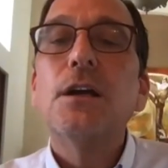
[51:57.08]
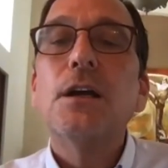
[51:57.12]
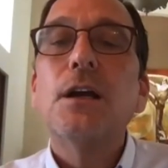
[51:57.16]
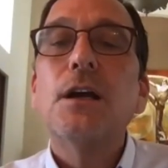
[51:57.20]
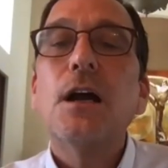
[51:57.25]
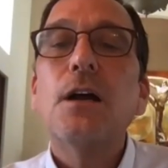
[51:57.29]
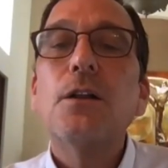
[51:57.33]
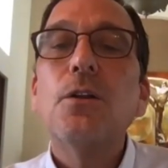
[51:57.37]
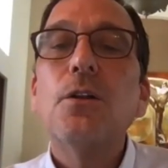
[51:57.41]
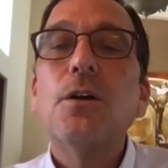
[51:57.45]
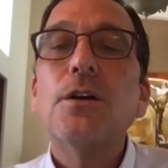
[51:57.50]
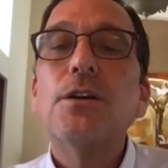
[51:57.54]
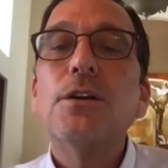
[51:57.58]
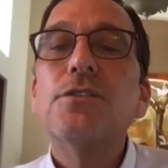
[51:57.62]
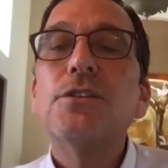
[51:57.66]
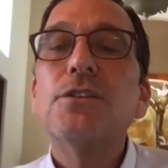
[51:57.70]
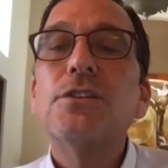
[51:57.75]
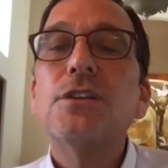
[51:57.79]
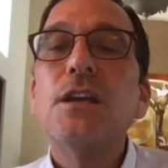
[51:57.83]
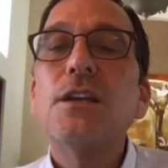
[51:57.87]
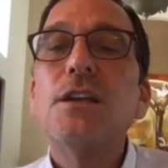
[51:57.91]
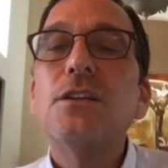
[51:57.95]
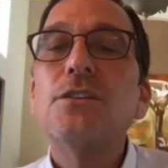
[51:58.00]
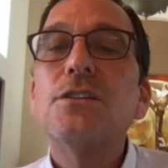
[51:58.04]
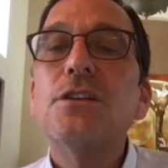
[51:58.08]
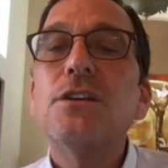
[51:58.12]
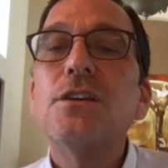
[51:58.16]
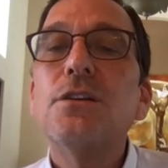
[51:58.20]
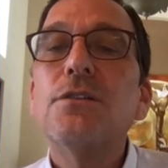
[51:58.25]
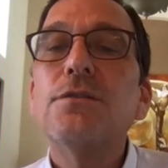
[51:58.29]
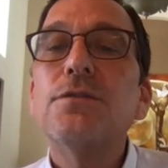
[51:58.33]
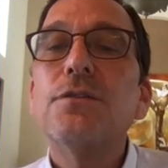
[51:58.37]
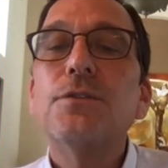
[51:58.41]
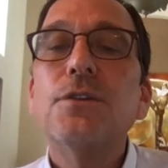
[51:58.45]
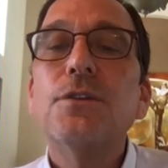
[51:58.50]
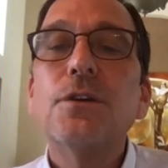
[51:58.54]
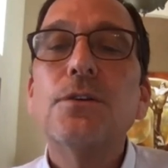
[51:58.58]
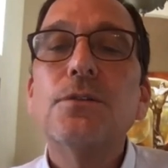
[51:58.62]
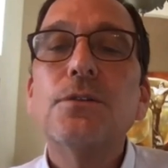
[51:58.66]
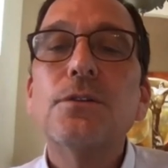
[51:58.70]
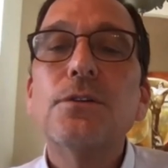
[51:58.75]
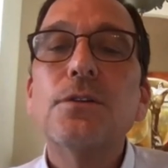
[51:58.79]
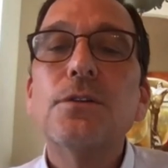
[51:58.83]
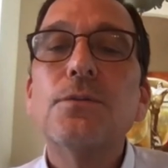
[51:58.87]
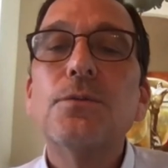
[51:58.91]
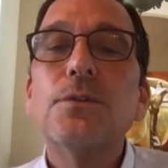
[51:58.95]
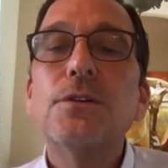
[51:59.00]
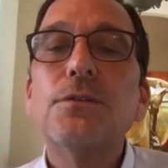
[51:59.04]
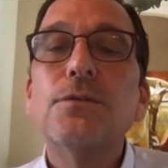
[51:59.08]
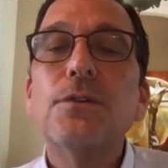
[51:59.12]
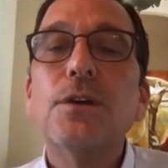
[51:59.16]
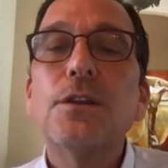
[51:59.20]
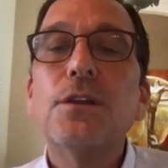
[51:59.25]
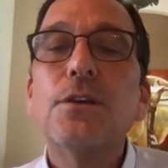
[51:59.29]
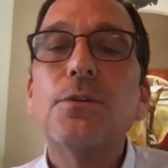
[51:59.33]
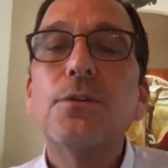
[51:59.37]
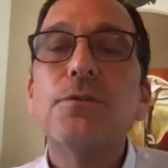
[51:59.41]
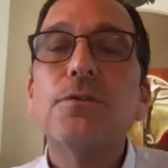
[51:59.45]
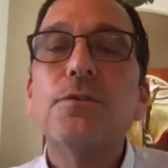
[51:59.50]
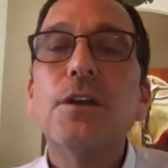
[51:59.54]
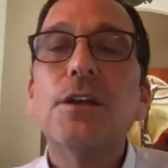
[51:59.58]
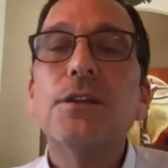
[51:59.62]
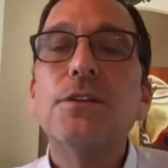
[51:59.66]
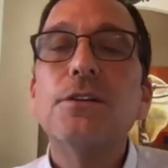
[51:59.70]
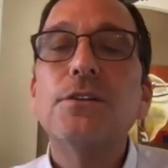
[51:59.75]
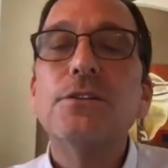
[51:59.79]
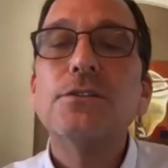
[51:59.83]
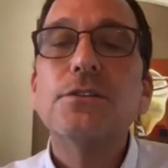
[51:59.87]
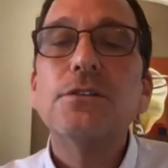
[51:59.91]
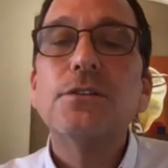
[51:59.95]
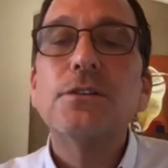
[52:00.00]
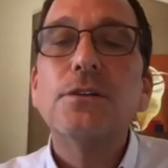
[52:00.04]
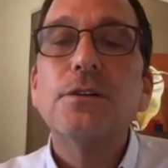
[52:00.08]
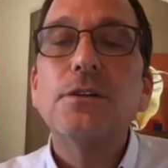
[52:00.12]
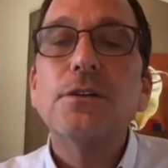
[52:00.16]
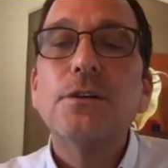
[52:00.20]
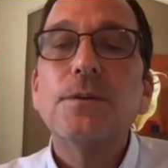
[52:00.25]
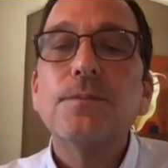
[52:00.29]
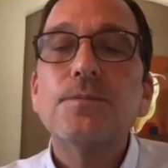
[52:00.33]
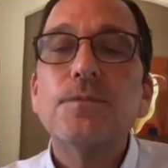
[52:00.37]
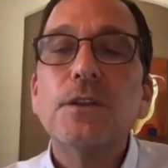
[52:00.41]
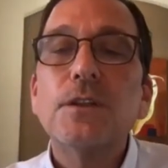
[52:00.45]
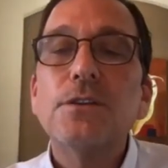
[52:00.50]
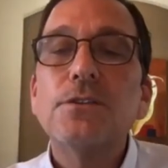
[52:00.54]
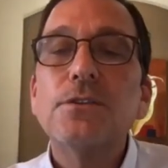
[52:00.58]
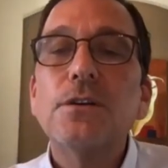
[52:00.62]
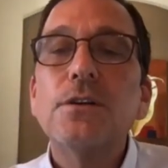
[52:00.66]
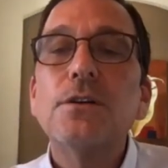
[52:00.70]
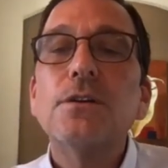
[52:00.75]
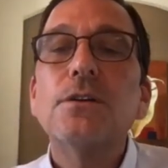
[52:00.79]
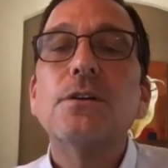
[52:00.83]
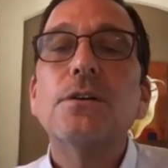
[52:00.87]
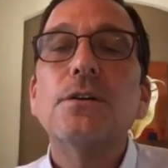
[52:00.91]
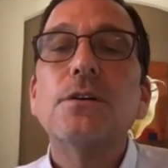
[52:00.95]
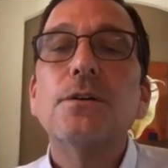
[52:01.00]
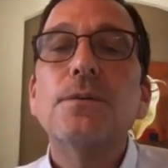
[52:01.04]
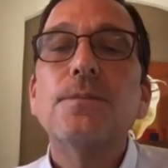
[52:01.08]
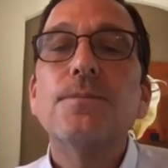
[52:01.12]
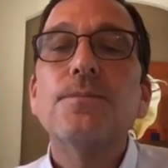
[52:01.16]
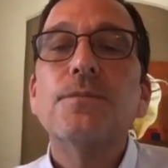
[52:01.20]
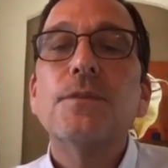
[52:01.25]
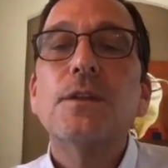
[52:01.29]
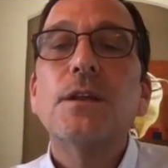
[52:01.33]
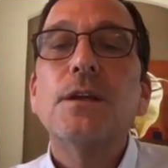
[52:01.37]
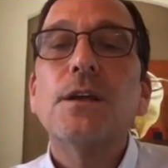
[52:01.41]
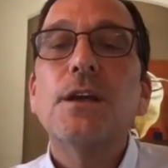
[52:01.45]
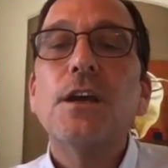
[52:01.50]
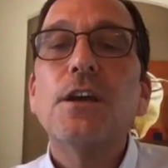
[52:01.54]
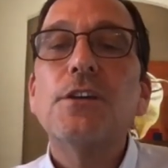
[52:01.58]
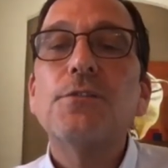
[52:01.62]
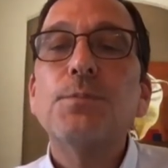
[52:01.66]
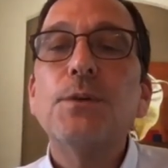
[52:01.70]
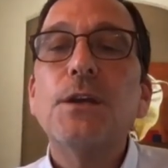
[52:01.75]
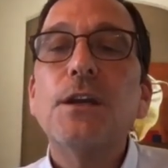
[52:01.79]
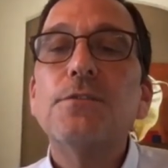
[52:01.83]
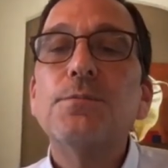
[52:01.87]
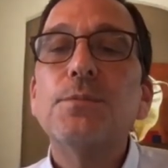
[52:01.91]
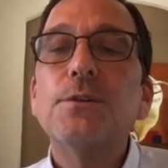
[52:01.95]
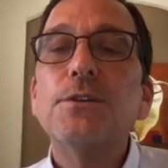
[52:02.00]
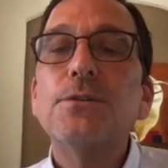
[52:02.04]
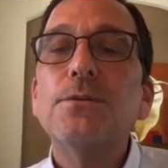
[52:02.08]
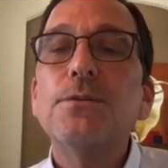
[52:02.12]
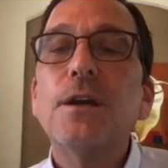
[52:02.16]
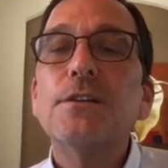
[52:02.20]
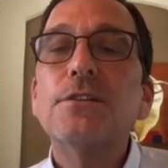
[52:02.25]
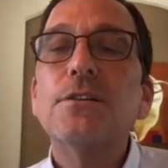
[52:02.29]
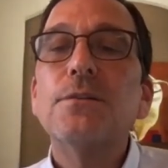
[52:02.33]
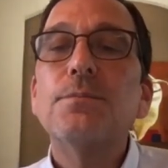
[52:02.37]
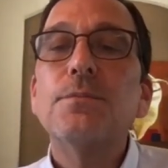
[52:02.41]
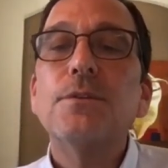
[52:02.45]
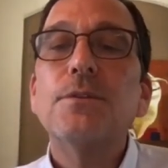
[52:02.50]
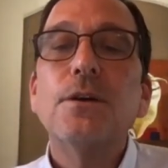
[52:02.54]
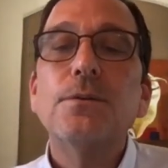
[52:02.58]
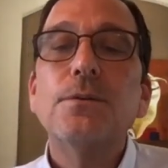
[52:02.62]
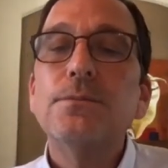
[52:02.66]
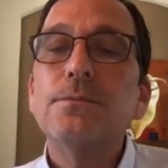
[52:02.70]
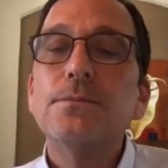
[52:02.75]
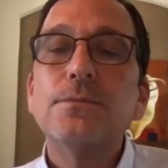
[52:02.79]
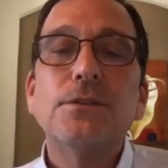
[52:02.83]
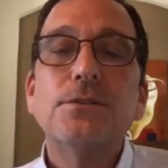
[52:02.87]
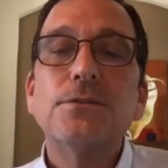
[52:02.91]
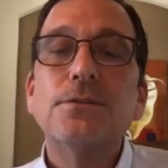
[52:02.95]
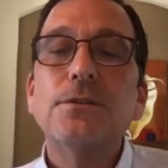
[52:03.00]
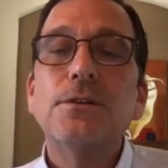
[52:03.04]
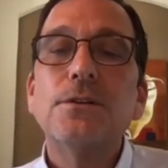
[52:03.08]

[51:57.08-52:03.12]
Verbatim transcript: How long is it taking to hear from, no, we, I think we've done these. Is there, SBA has been directed, no, these are